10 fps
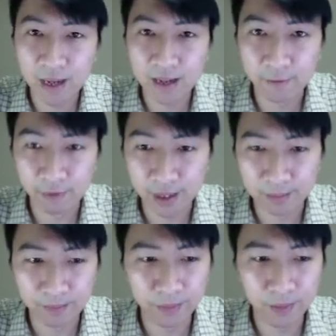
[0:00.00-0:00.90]
Okay, so
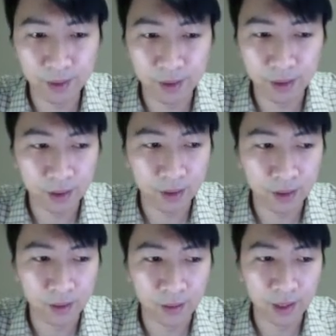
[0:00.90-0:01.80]
these 3
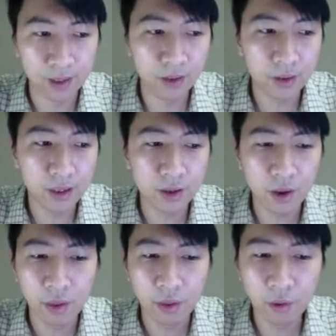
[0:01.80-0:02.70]
sons
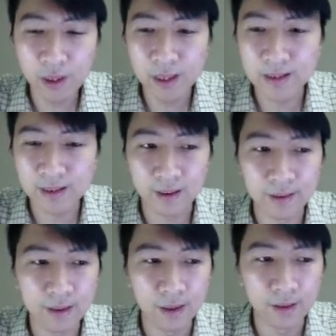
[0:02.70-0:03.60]
then took over
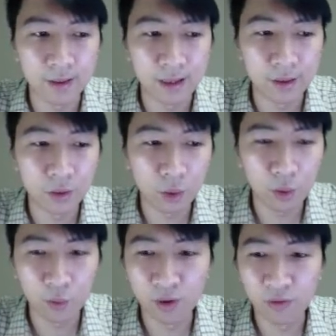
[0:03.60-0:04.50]
from
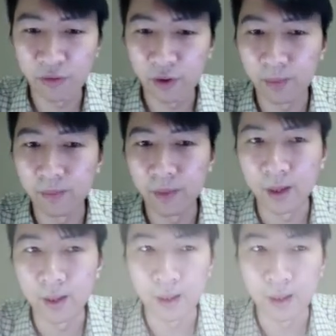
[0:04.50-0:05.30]
Herod the Great after that.